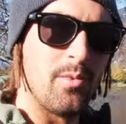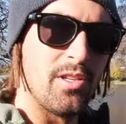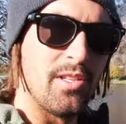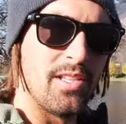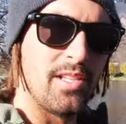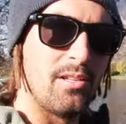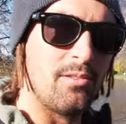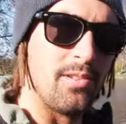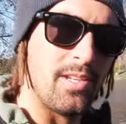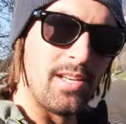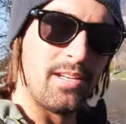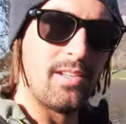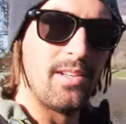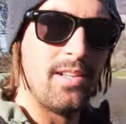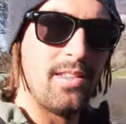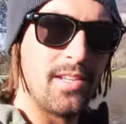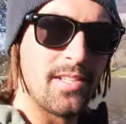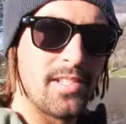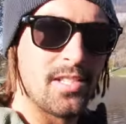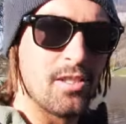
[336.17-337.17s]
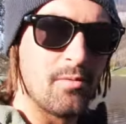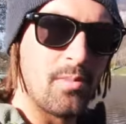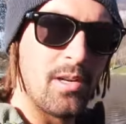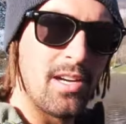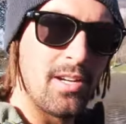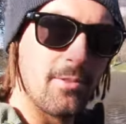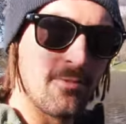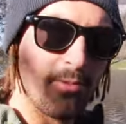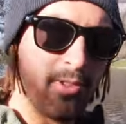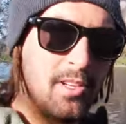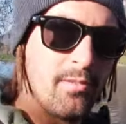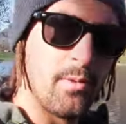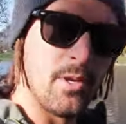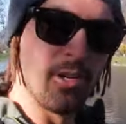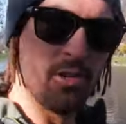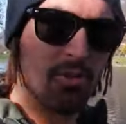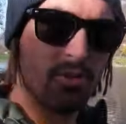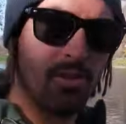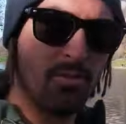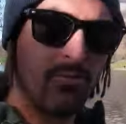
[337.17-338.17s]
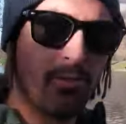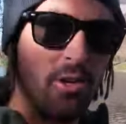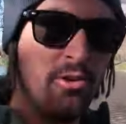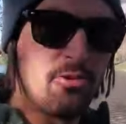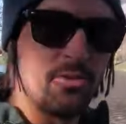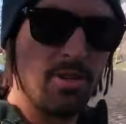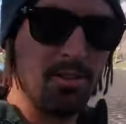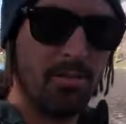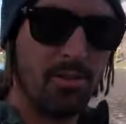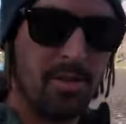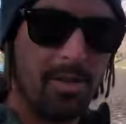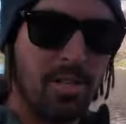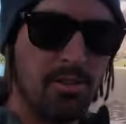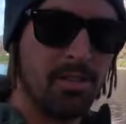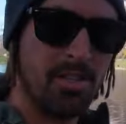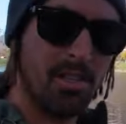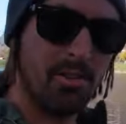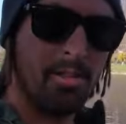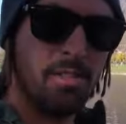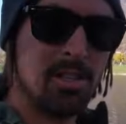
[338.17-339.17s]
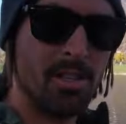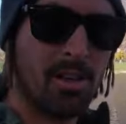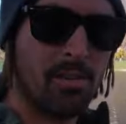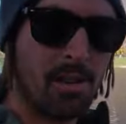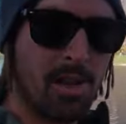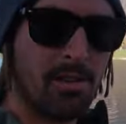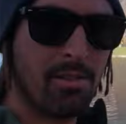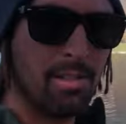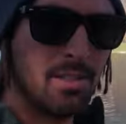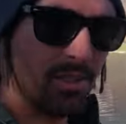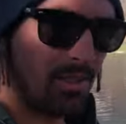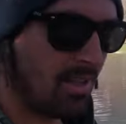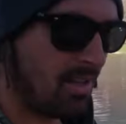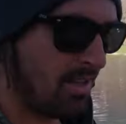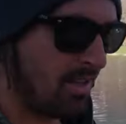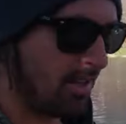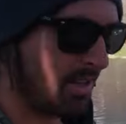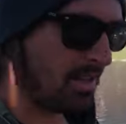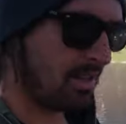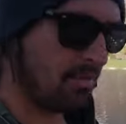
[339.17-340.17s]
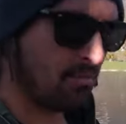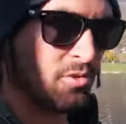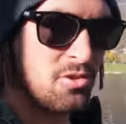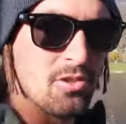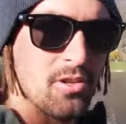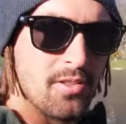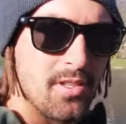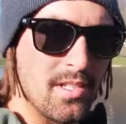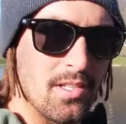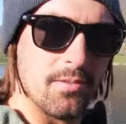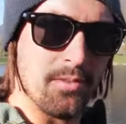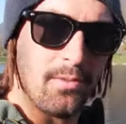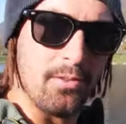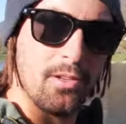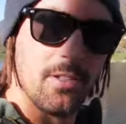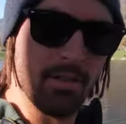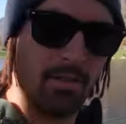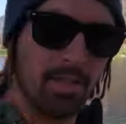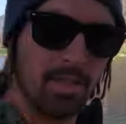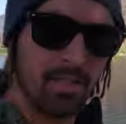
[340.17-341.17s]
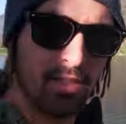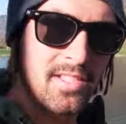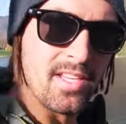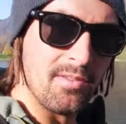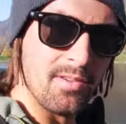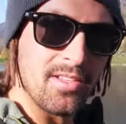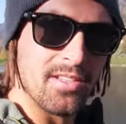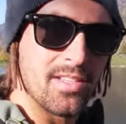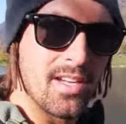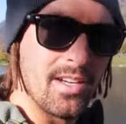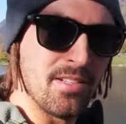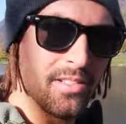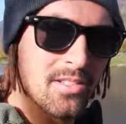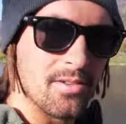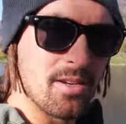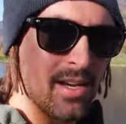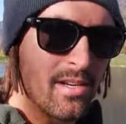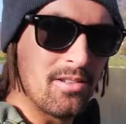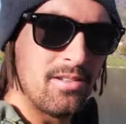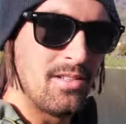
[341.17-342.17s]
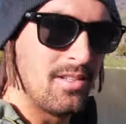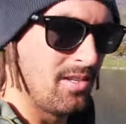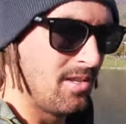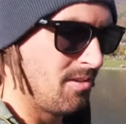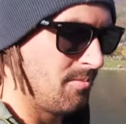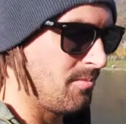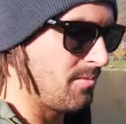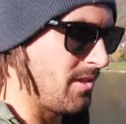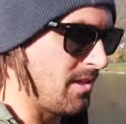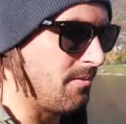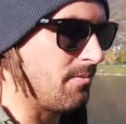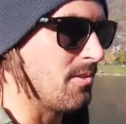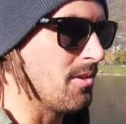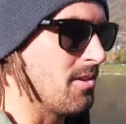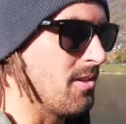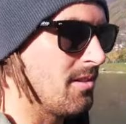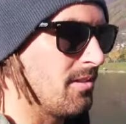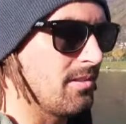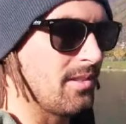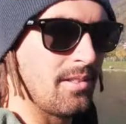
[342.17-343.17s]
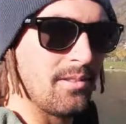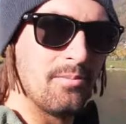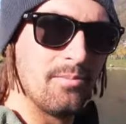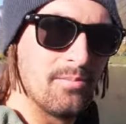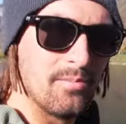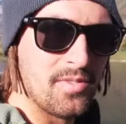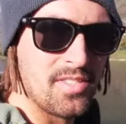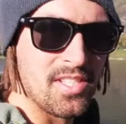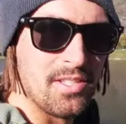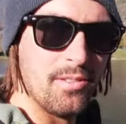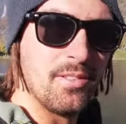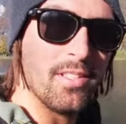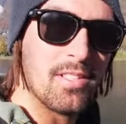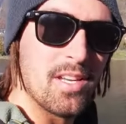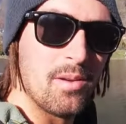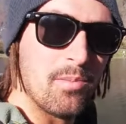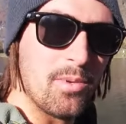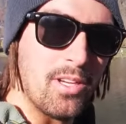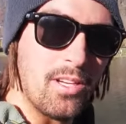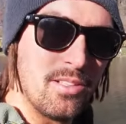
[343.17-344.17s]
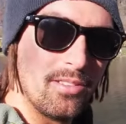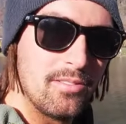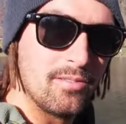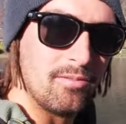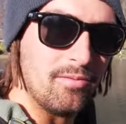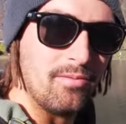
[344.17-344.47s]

But until then, there's still part three of my Austrian road trip video series to come out and I'm sure I'll think of a few other things to keep you entertained as well. But if not, then see you in December.